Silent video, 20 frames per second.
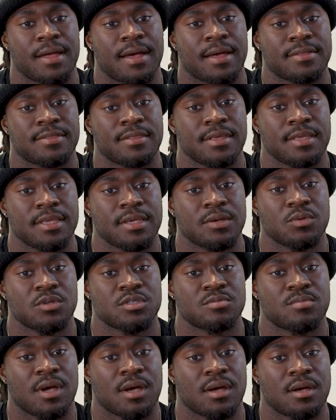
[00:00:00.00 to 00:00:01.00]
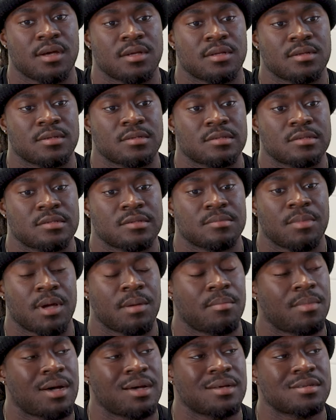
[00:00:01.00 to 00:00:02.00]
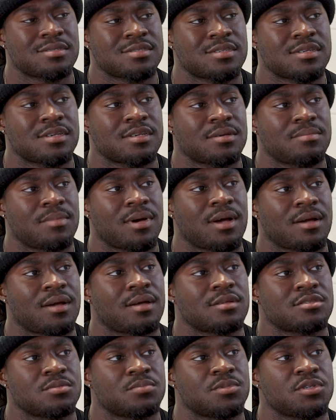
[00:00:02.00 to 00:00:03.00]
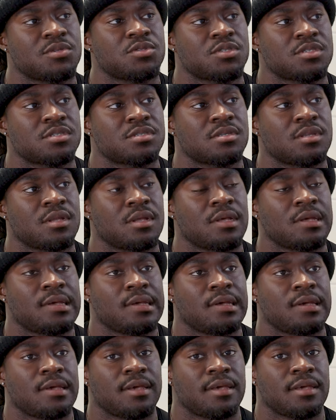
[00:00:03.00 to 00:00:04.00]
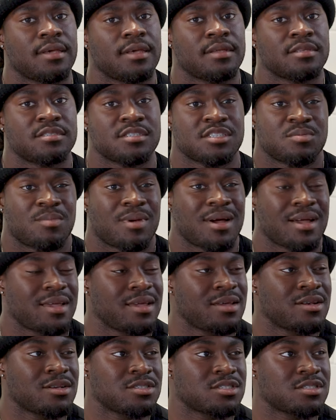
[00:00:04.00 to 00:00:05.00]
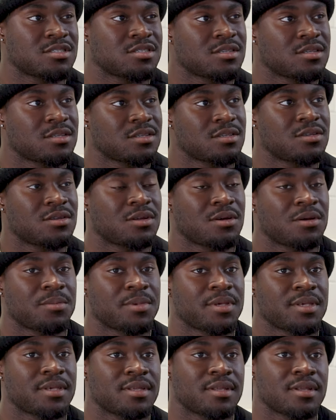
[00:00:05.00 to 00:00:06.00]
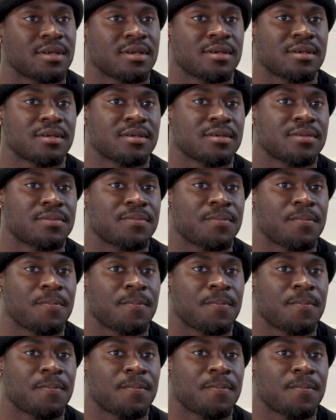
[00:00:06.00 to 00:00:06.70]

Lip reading: I think it was my mindset and my contribution and just my energy, you know what I mean?